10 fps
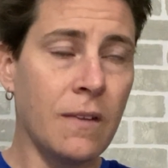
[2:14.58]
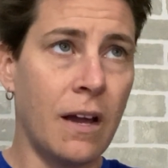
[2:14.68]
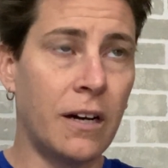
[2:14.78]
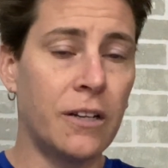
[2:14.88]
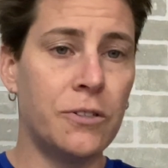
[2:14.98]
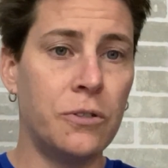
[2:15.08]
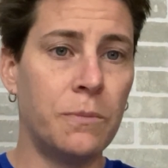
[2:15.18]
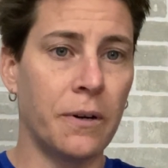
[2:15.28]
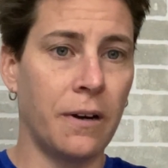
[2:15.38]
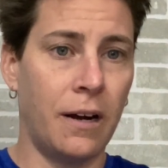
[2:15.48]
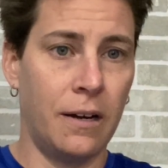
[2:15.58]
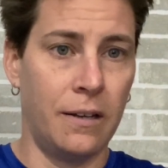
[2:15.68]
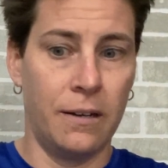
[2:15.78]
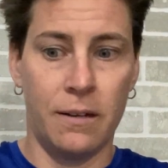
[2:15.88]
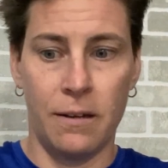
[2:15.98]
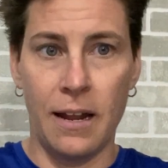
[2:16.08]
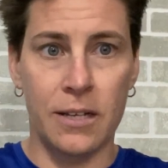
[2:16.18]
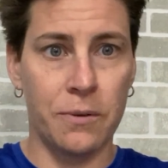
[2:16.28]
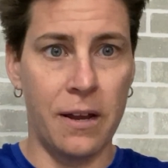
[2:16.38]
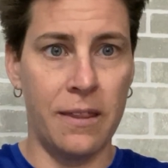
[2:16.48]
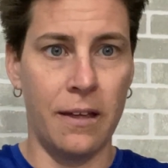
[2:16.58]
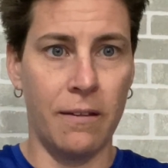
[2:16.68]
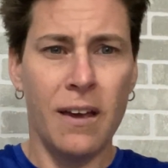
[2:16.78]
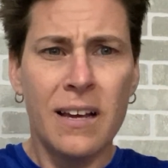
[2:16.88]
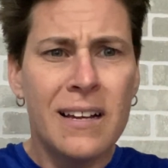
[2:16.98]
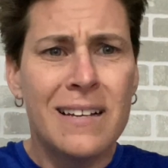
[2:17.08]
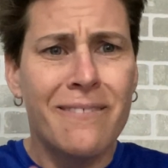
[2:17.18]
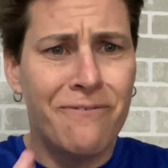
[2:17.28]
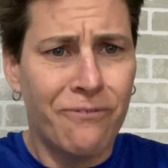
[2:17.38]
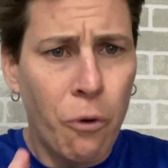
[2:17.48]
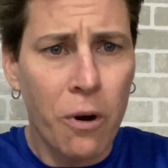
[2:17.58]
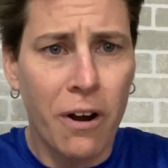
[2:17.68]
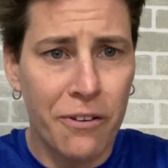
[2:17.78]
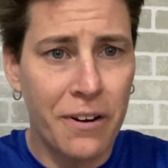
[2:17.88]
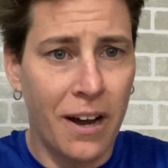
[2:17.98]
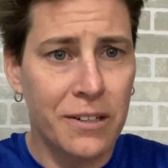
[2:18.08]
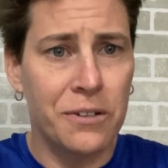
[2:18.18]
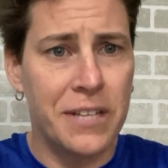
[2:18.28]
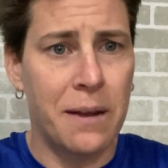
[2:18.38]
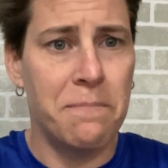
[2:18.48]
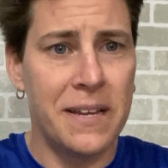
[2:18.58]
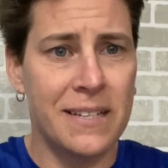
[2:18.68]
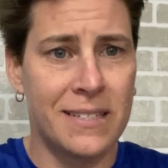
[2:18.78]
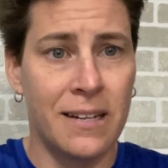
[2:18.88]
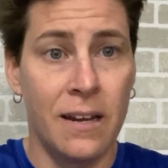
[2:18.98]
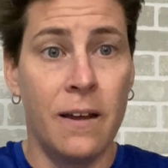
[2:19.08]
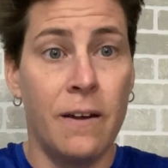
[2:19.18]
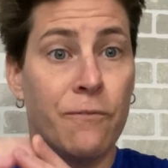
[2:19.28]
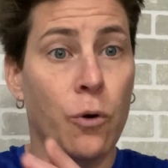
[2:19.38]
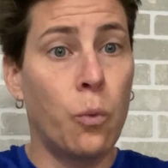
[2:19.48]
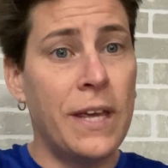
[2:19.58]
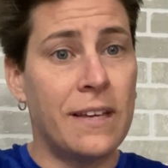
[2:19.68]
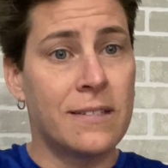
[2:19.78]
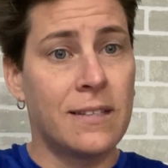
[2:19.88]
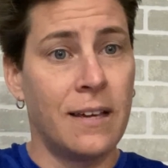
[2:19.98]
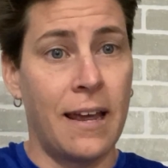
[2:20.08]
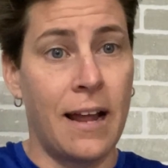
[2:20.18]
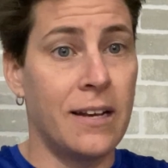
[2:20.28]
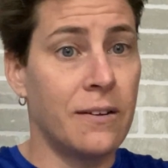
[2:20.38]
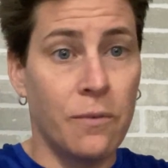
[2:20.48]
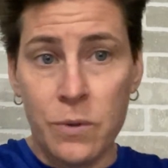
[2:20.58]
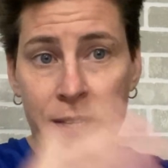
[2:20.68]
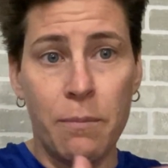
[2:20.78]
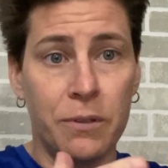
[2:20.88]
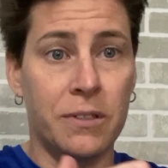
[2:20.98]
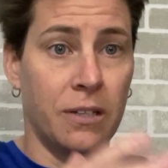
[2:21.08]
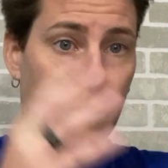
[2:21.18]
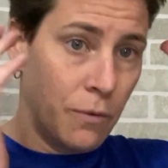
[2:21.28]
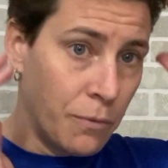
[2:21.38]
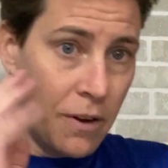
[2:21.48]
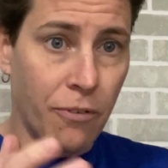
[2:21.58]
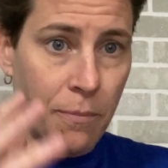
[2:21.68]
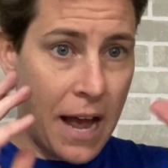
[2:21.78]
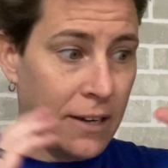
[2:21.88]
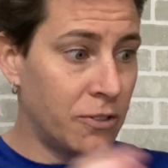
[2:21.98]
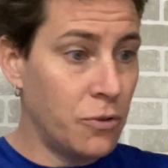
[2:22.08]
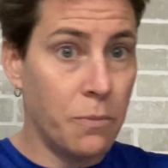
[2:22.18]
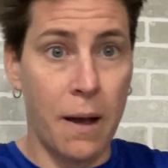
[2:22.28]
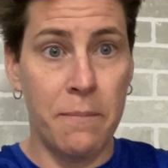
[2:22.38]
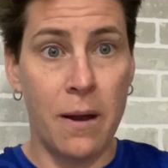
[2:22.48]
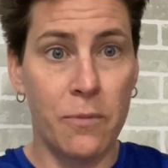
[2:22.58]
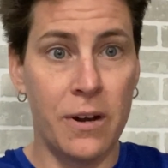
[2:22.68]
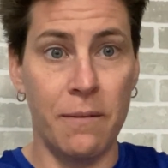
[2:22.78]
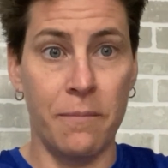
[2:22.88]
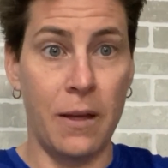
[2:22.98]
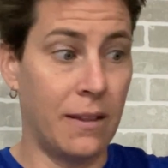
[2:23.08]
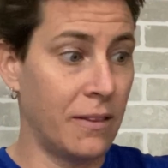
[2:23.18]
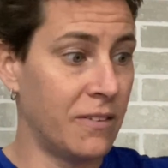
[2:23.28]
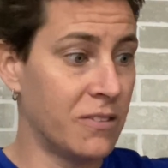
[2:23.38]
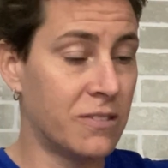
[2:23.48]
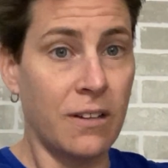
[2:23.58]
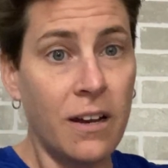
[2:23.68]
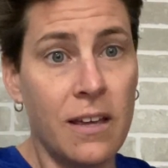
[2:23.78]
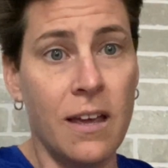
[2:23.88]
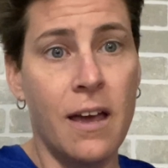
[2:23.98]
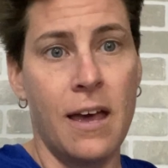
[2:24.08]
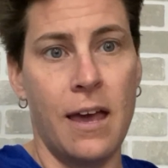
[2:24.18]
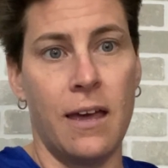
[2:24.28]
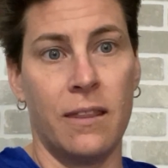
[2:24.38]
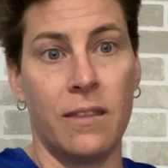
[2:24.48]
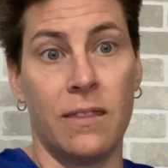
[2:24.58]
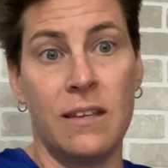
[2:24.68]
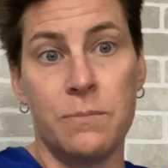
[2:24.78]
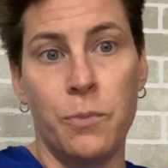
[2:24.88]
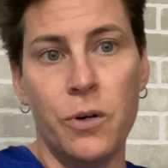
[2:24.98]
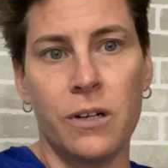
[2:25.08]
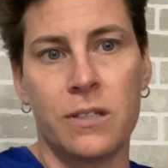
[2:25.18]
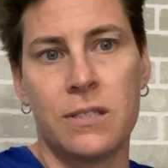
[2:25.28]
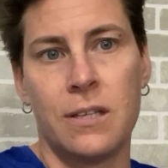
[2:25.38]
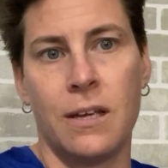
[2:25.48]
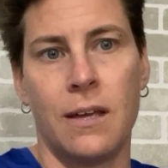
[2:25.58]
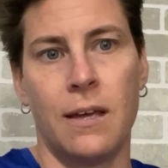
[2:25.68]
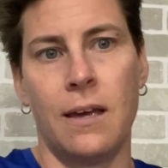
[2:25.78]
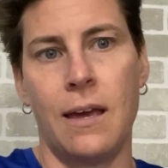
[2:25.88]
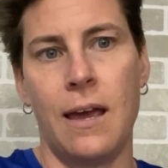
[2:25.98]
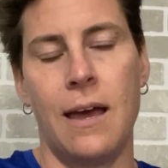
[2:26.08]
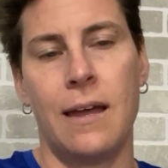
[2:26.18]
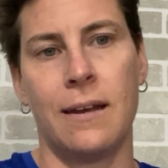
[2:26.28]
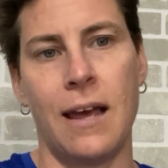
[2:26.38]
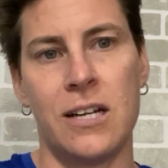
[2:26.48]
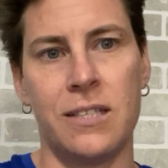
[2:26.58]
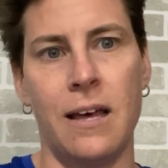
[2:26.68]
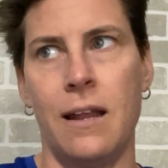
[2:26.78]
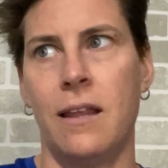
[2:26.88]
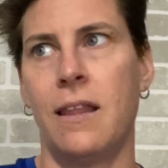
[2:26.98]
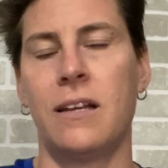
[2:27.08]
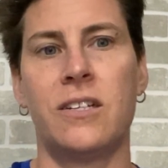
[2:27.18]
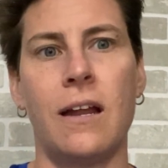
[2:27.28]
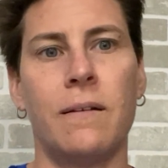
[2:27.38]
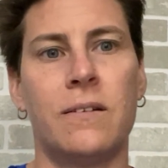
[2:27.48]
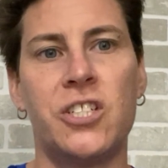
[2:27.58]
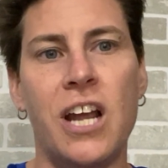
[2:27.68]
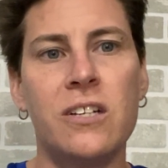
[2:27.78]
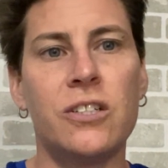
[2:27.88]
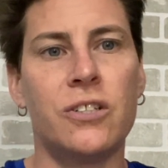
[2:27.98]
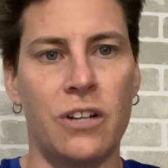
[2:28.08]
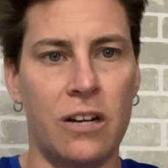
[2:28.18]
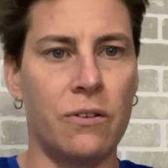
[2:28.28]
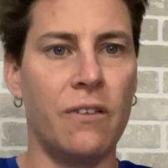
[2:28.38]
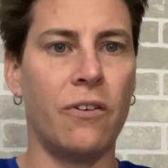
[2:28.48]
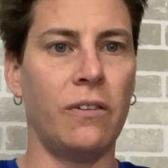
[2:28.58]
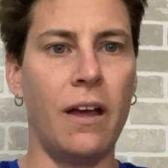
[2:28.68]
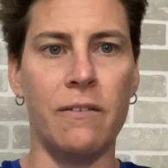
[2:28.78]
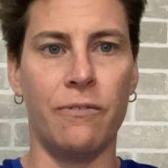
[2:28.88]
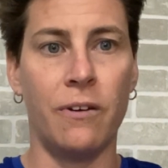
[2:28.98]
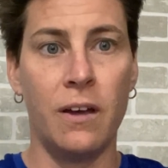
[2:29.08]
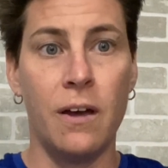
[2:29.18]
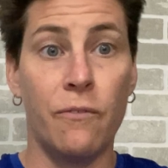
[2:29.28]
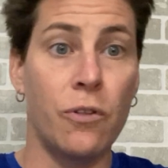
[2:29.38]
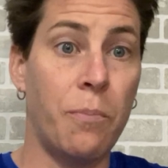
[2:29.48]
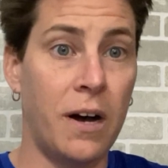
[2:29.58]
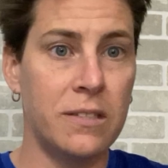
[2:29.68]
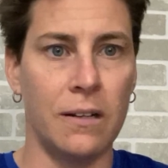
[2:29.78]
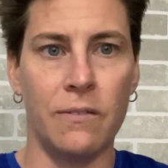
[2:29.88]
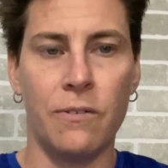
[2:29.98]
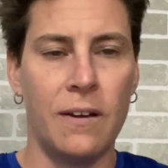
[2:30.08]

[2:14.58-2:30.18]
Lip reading: I caught a tumor on an x-ray that 4 other doctors had missed for weeks, and I was able to refer back to my memory and the study and these books and catch that, and it changed the trajectory of her life for the positive.